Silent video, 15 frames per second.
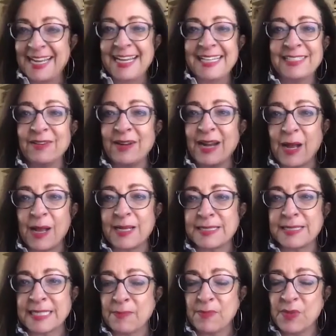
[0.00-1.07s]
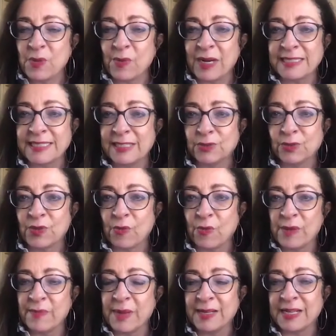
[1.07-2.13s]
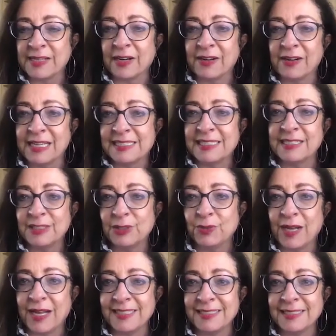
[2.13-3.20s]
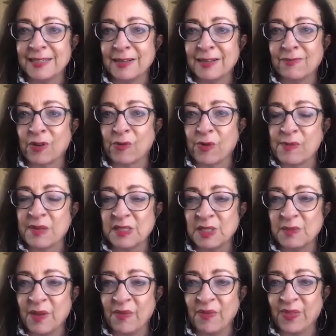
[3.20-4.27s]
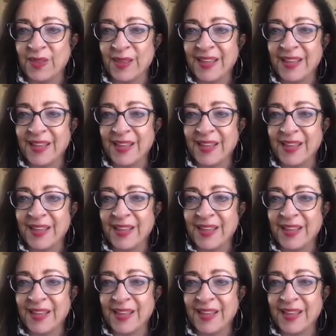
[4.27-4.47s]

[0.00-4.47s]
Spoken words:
Is there something you want to say to the women that are listening to us for Women's Month?